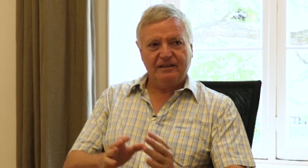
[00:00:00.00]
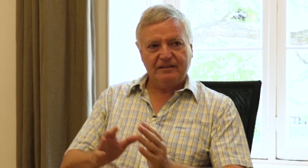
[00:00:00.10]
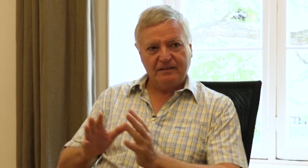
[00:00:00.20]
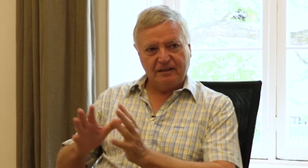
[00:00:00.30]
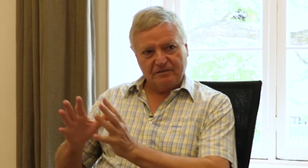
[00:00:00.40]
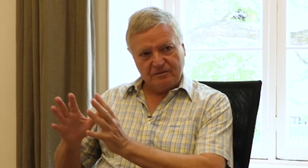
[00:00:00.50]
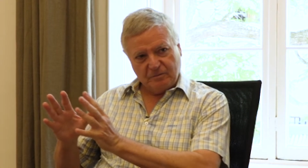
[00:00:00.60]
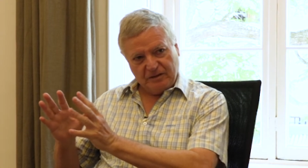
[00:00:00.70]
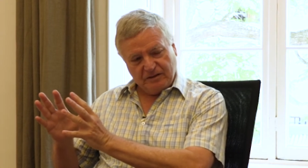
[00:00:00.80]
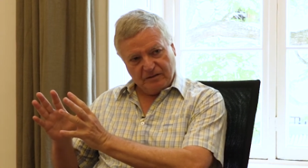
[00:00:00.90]
lending, and
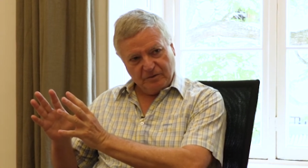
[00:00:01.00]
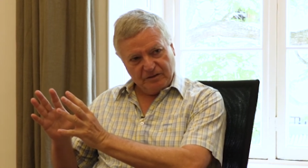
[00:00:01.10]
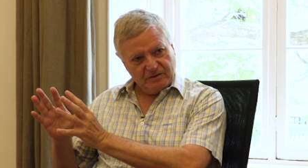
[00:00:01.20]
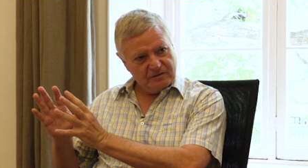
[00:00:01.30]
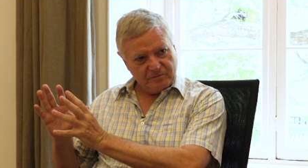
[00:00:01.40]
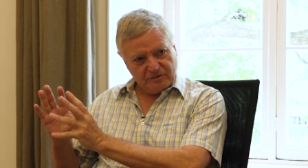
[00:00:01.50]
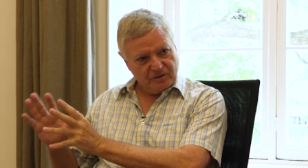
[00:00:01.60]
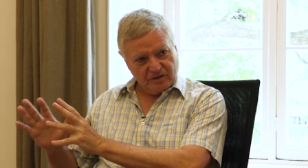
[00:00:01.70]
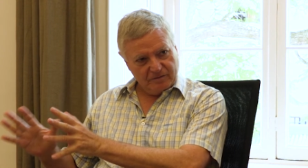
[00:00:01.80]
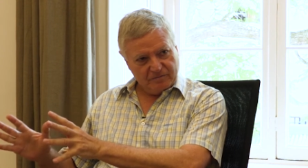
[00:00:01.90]
we, we, we've
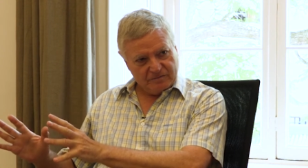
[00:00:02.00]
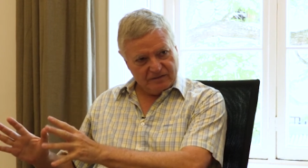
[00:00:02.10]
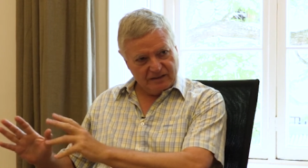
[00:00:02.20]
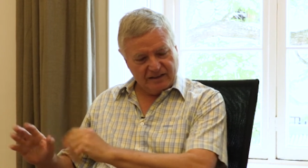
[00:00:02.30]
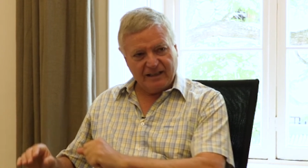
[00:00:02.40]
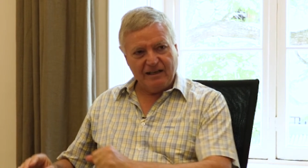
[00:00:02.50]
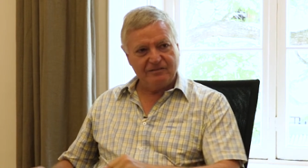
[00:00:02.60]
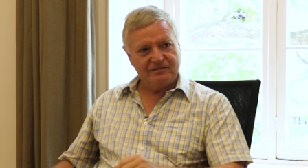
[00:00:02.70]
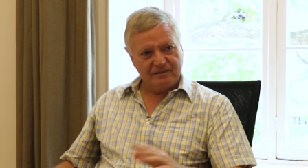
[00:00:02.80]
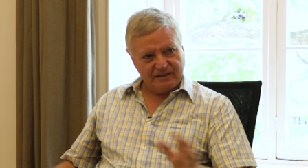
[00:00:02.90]
got a, an
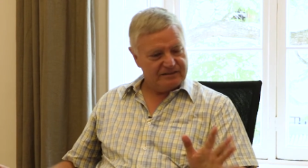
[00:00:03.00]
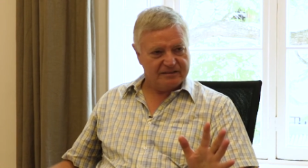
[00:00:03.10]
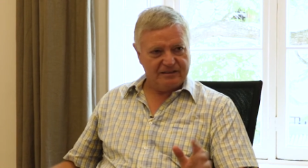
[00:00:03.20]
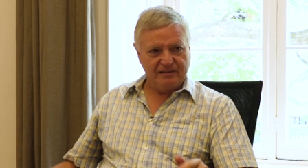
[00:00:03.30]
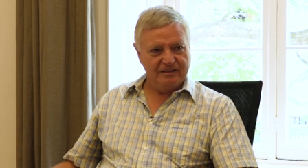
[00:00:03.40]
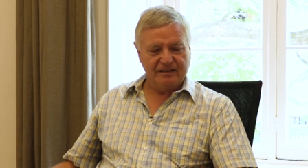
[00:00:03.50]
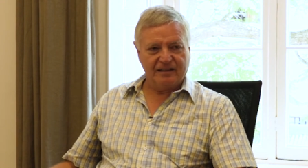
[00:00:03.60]
account, and that's a single